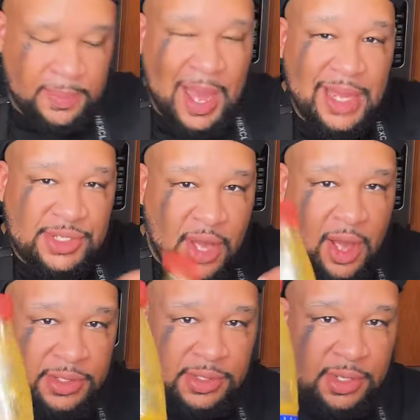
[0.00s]
some hot
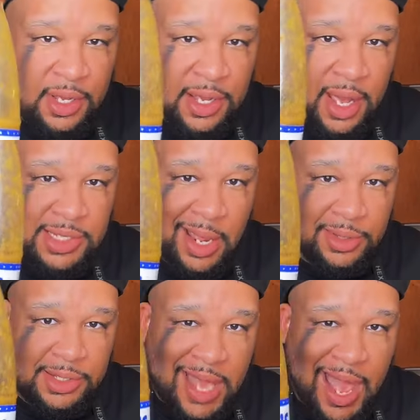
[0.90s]
sauce,
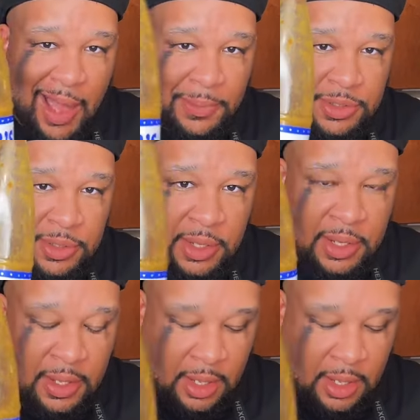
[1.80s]
some of the Zabs,